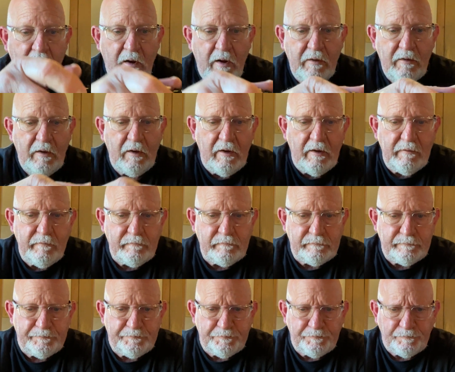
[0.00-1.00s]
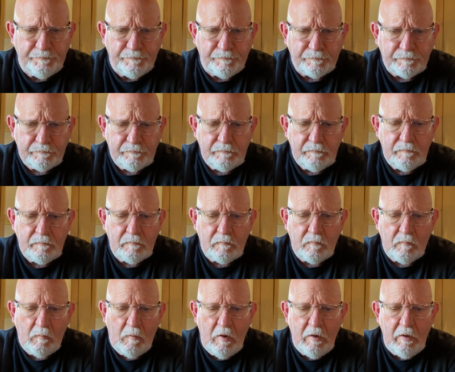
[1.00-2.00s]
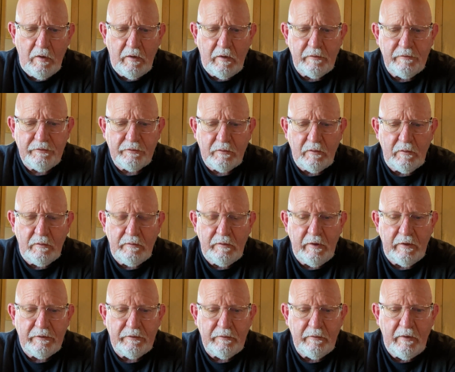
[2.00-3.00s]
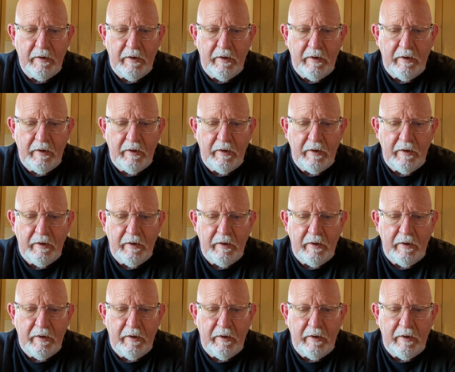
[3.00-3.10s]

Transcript: and then you can screw this